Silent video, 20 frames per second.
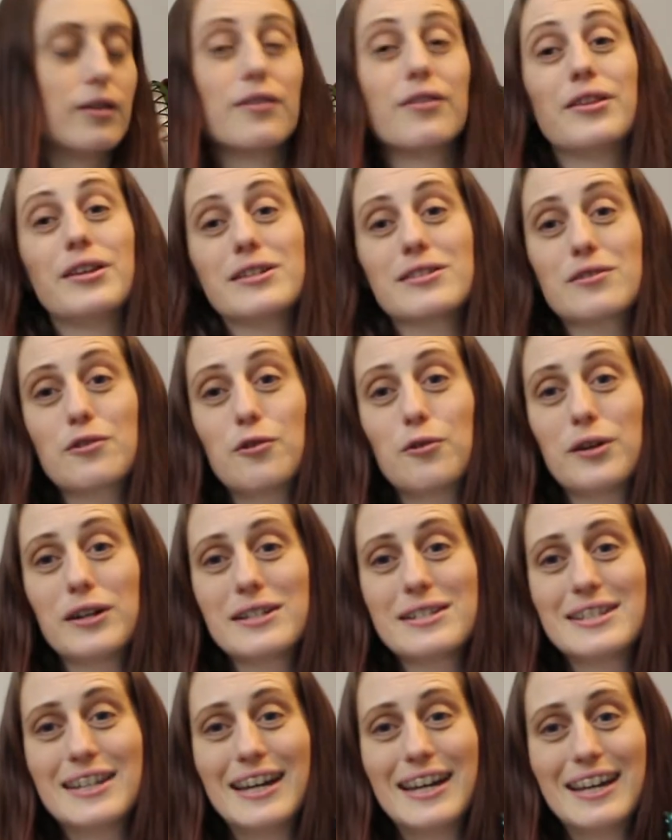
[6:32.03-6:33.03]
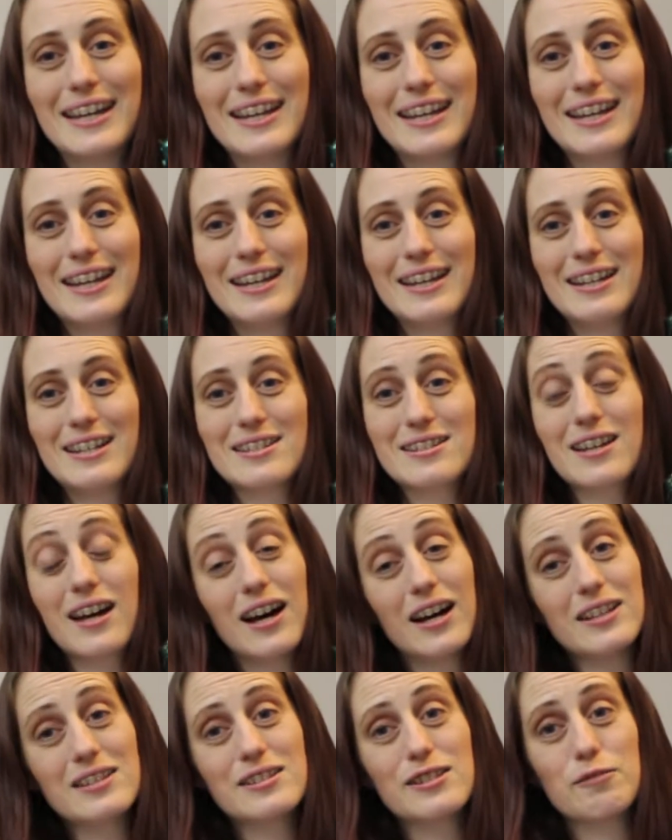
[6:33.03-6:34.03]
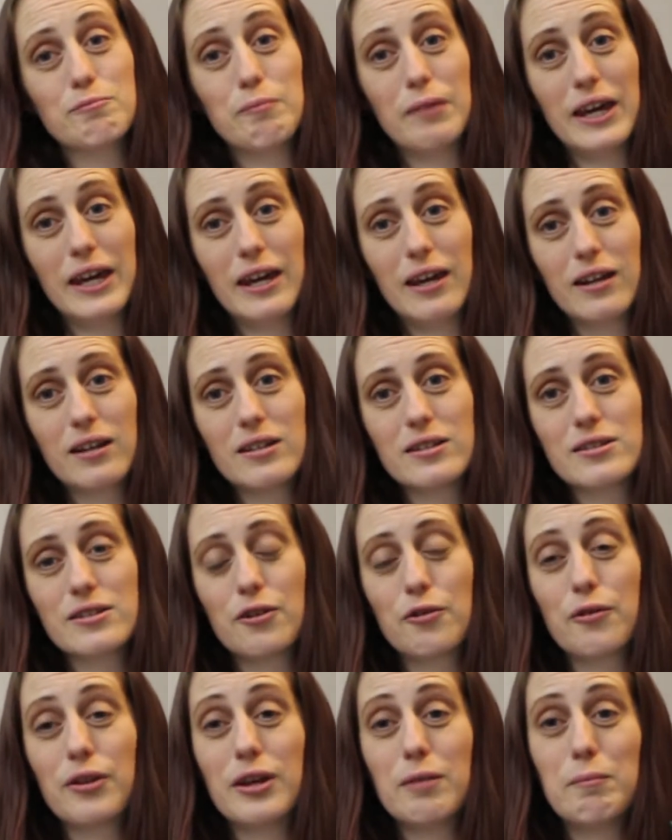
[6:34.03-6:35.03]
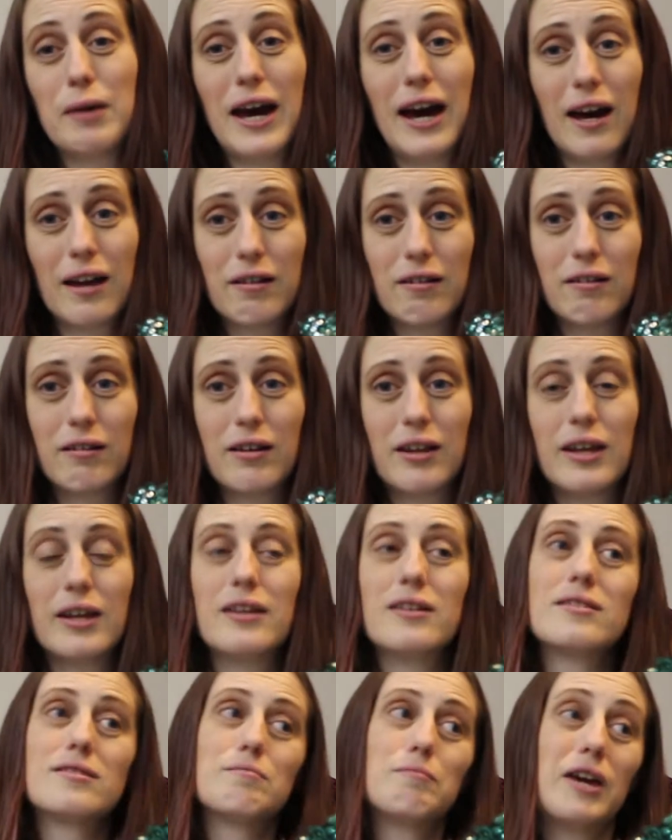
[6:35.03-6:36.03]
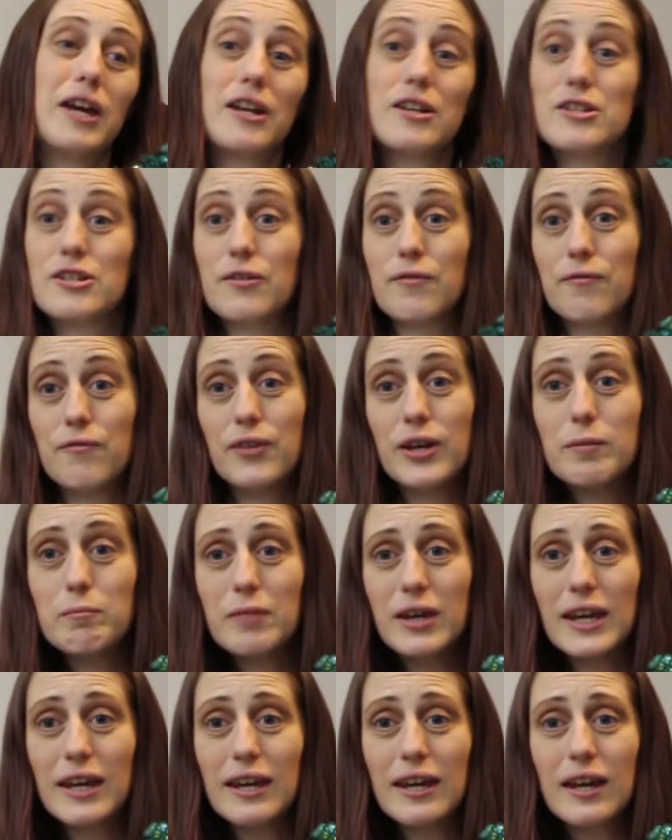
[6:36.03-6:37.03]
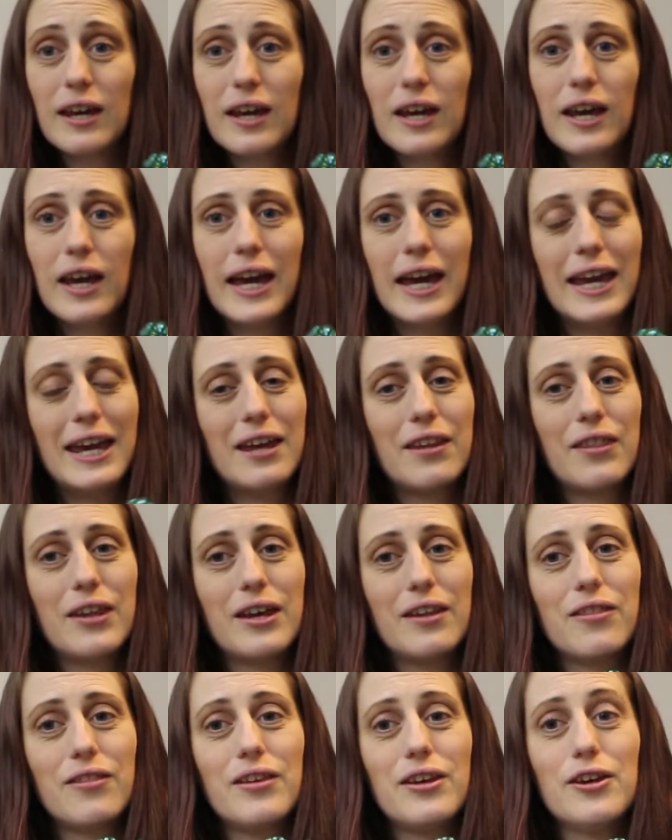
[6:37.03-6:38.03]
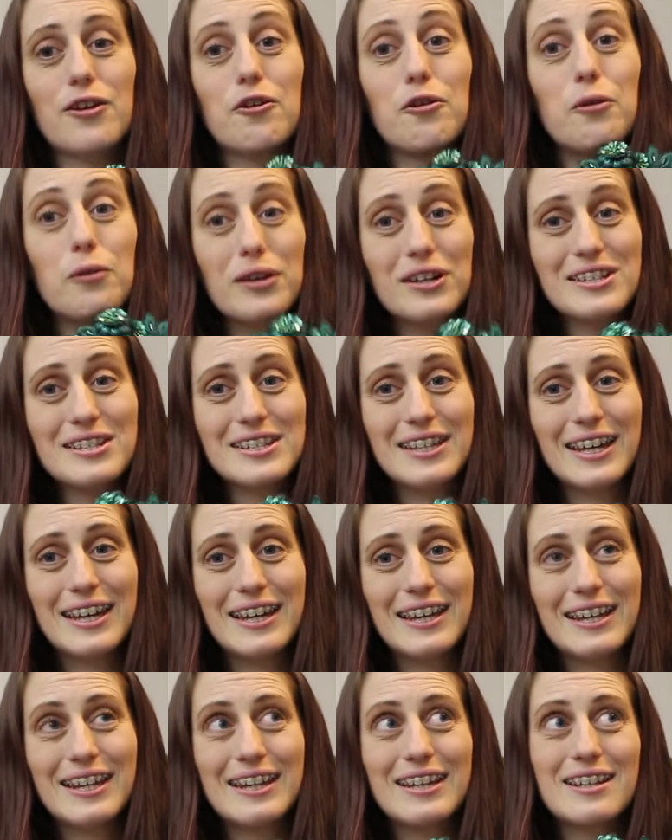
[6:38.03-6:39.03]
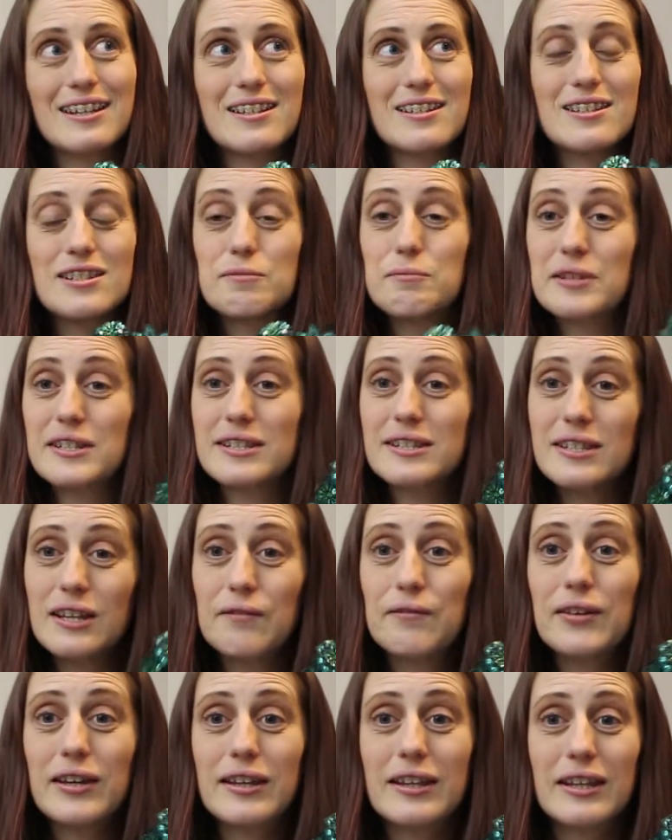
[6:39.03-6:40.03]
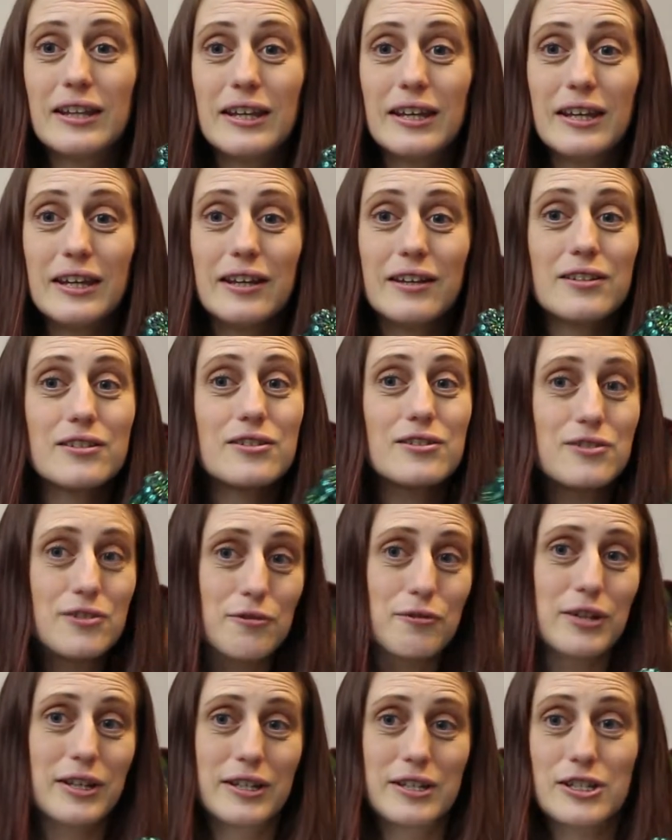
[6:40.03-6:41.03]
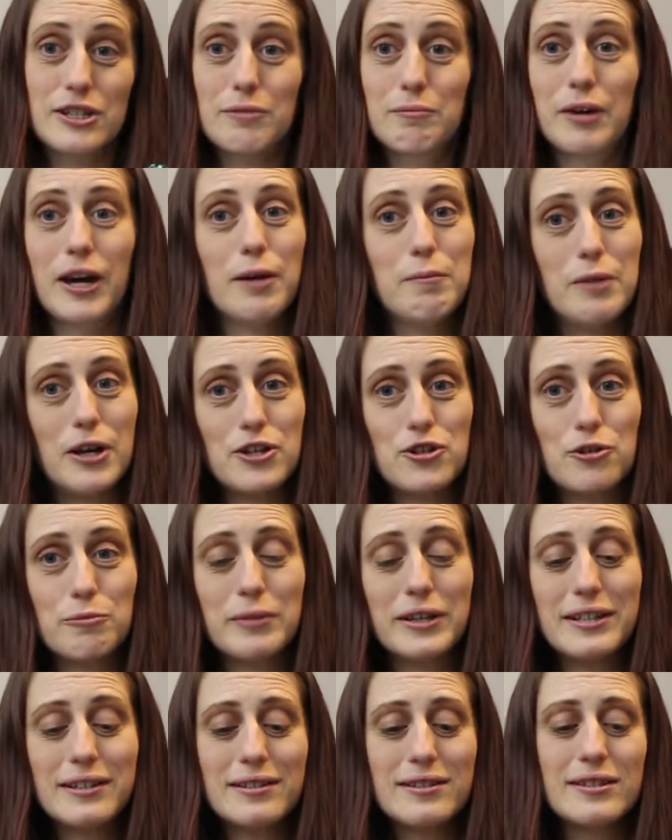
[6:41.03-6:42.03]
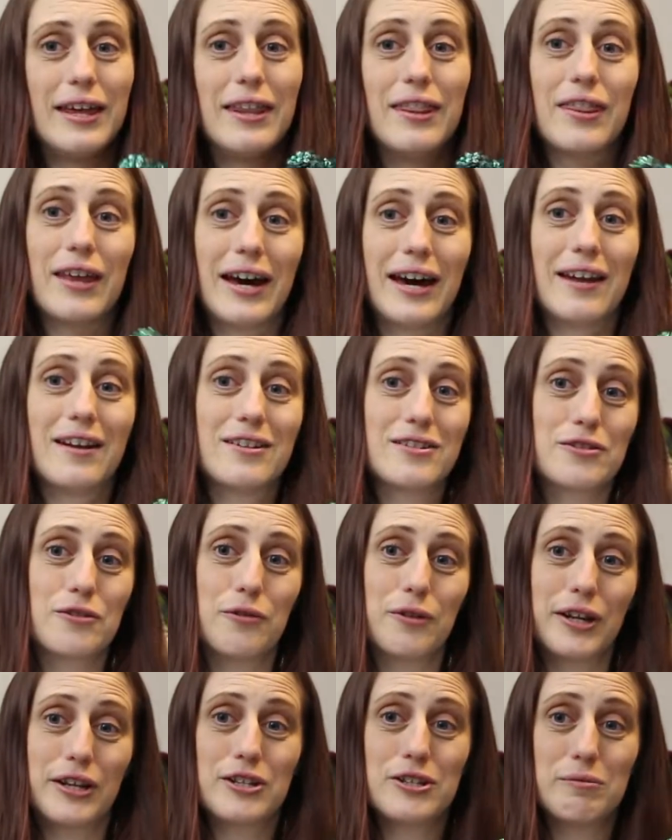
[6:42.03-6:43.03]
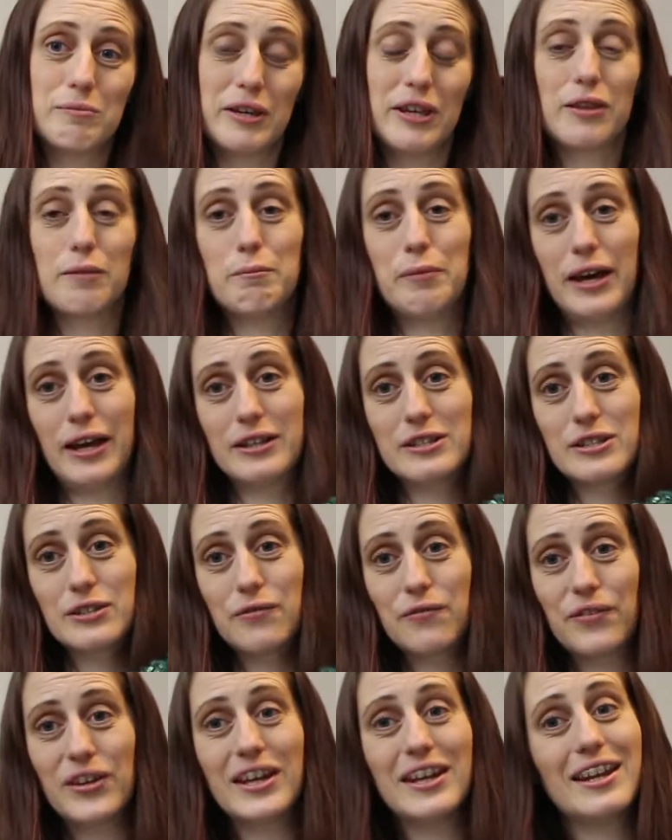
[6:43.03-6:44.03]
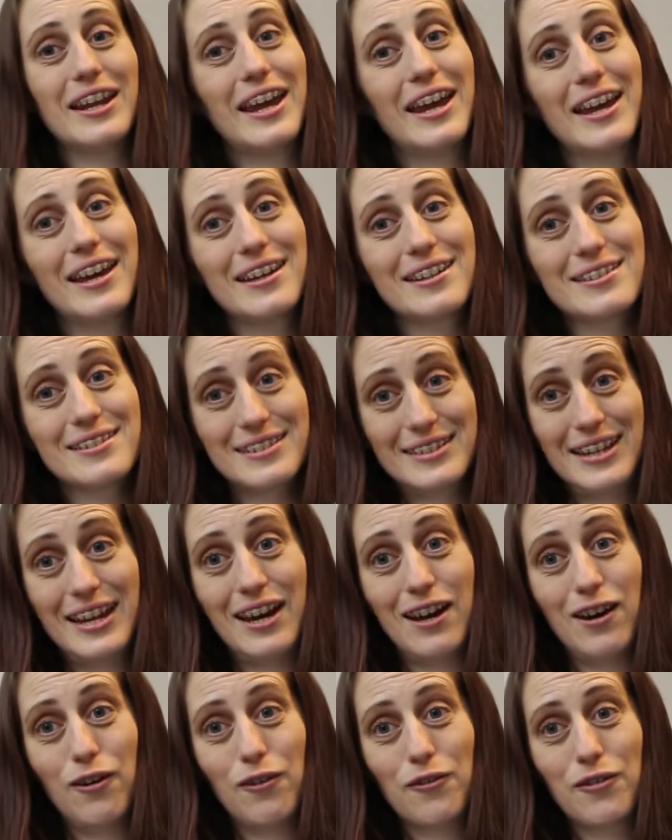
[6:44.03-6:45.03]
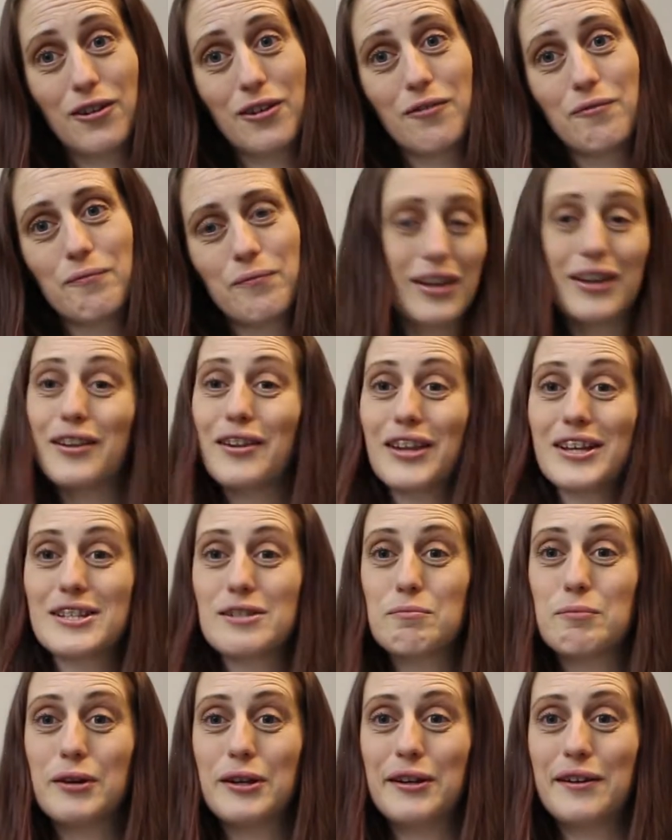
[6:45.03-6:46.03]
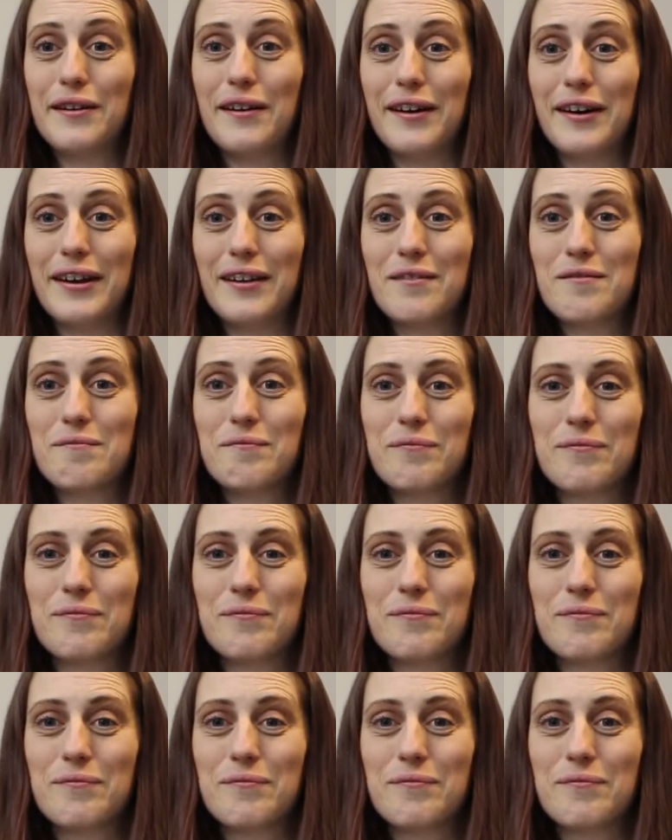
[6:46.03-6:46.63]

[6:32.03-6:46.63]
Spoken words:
This corset is custom made, so the pattern is made to fit me, and then the corset is specifically suited to my measurements. That is going to be the best fit, hands down. Let's put it on.